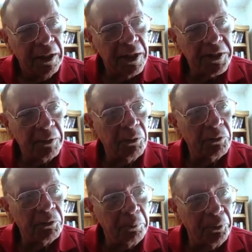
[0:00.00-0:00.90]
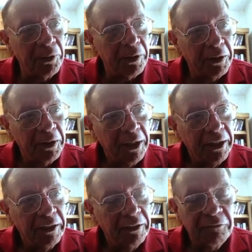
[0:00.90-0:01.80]
And as I wrote the book,
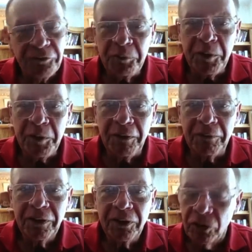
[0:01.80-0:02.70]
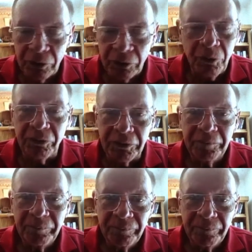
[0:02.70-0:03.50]
the female took it over.